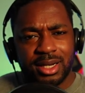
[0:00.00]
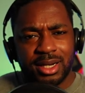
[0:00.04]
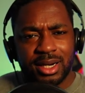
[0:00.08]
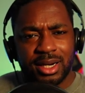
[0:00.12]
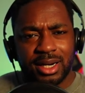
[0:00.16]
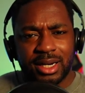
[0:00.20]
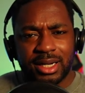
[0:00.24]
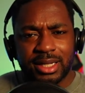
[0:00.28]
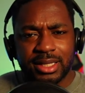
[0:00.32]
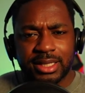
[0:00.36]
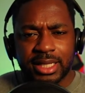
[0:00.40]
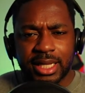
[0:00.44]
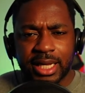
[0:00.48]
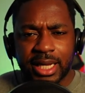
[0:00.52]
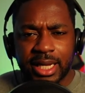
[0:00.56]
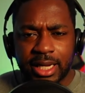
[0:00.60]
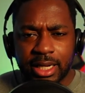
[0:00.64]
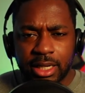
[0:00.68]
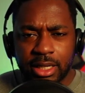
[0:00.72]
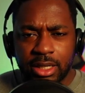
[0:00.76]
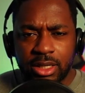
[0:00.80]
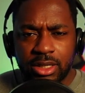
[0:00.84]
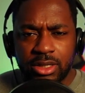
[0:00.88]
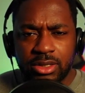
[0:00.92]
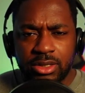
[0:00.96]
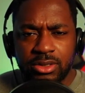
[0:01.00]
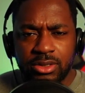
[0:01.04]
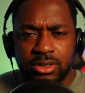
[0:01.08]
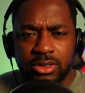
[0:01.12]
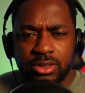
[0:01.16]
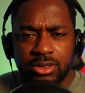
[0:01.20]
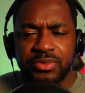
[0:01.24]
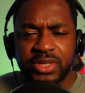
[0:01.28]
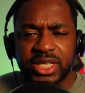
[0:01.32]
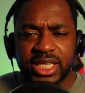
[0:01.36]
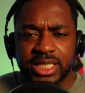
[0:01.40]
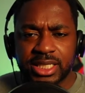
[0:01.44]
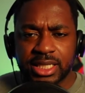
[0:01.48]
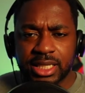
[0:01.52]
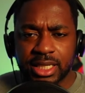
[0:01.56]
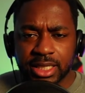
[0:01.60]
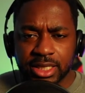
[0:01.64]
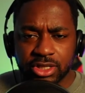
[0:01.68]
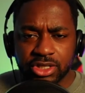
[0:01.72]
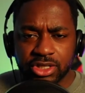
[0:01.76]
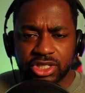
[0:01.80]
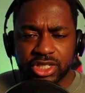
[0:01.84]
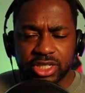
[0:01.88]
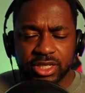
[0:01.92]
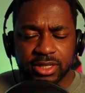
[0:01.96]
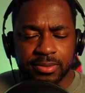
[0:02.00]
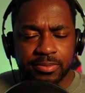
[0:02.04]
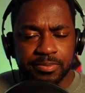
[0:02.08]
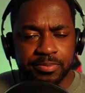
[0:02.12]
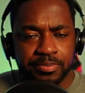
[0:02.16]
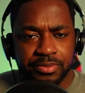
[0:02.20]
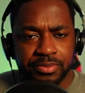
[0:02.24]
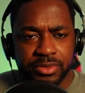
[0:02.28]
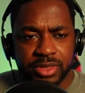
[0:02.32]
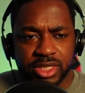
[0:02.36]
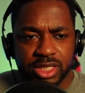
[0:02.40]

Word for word: Uh, the L is leadership.